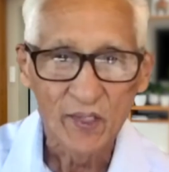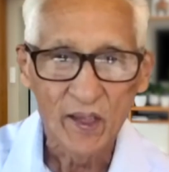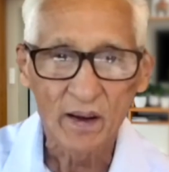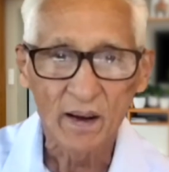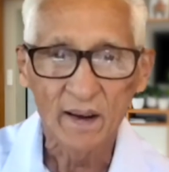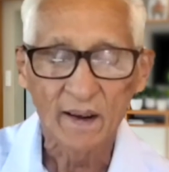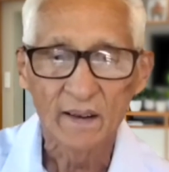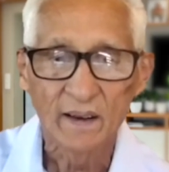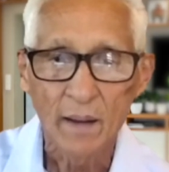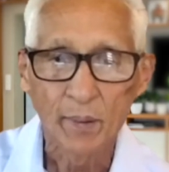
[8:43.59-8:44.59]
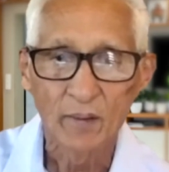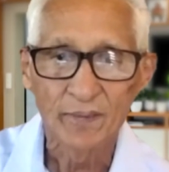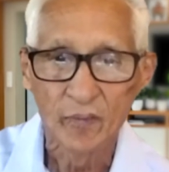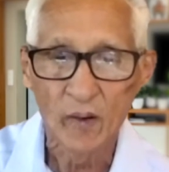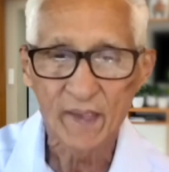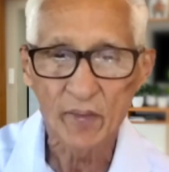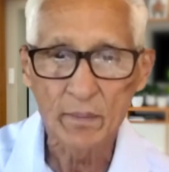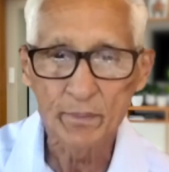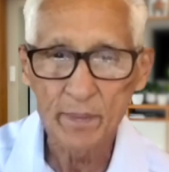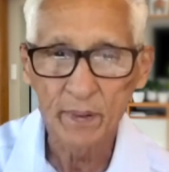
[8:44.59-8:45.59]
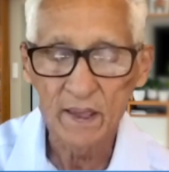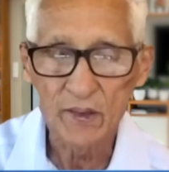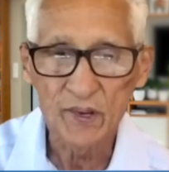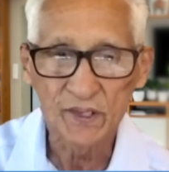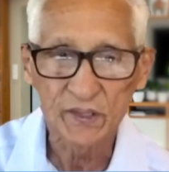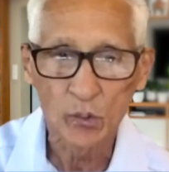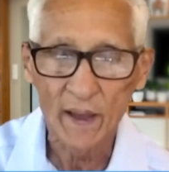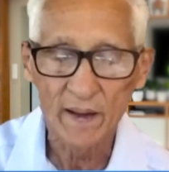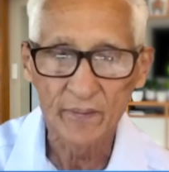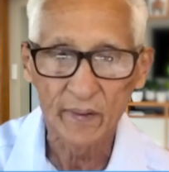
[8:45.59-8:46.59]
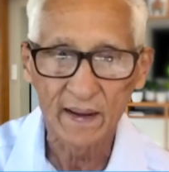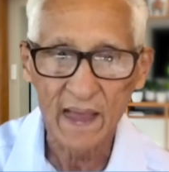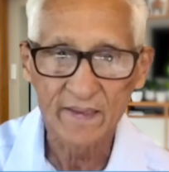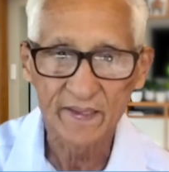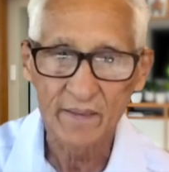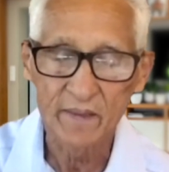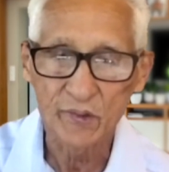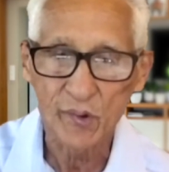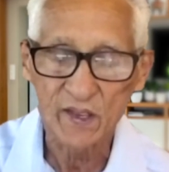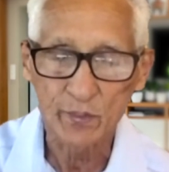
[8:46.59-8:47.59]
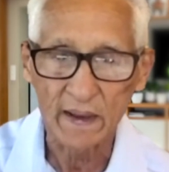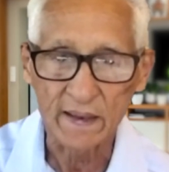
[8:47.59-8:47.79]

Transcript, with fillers: There are about 4,000 people in New Jersey waiting for a life saving transplant.